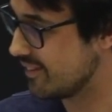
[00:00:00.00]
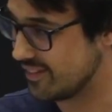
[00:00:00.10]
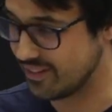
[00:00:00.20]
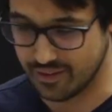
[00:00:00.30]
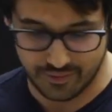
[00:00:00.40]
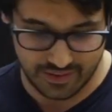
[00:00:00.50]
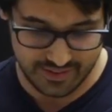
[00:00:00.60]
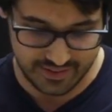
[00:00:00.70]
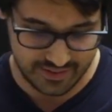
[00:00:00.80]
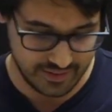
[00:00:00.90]

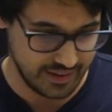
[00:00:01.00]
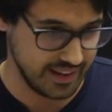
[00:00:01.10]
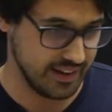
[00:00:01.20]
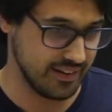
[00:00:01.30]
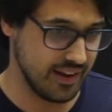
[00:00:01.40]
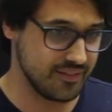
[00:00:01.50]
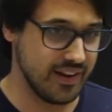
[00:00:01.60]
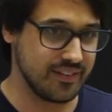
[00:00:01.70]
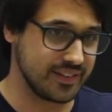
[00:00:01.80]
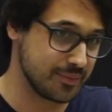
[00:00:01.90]
This is, again,
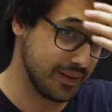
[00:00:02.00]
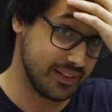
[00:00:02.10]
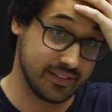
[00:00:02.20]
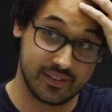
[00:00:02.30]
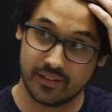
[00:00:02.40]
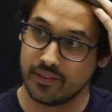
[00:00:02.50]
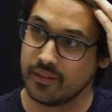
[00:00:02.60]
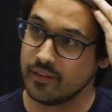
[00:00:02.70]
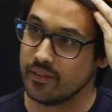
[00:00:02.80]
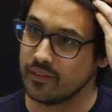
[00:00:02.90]
I've explained,
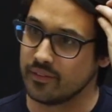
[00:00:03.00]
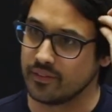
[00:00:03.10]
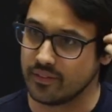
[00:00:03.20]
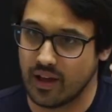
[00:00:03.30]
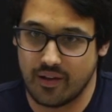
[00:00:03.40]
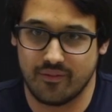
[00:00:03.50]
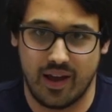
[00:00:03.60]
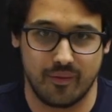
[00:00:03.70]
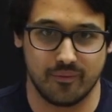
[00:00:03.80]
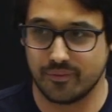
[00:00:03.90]

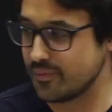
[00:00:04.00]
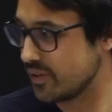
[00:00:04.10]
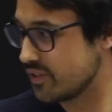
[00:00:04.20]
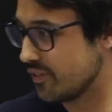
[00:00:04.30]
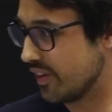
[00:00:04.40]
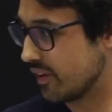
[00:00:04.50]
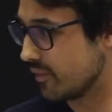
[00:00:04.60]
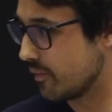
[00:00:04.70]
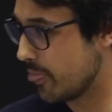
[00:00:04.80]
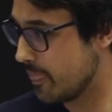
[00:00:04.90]
I'm
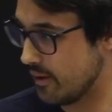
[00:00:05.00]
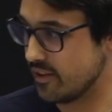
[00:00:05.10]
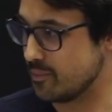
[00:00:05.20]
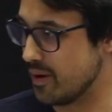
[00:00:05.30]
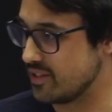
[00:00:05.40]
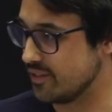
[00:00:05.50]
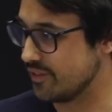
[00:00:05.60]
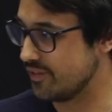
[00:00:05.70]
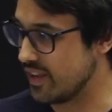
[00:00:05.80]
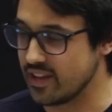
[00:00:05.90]
preserving as much
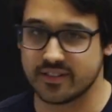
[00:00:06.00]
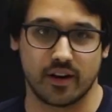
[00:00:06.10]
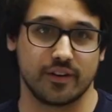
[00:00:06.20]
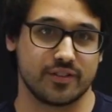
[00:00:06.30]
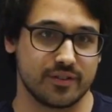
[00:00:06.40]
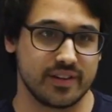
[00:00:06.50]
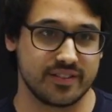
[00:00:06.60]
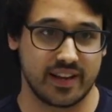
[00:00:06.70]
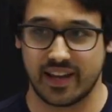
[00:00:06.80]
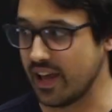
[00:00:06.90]
of his artistry
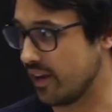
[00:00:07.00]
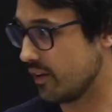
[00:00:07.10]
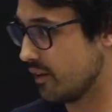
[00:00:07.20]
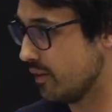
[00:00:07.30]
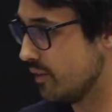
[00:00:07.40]
as I can.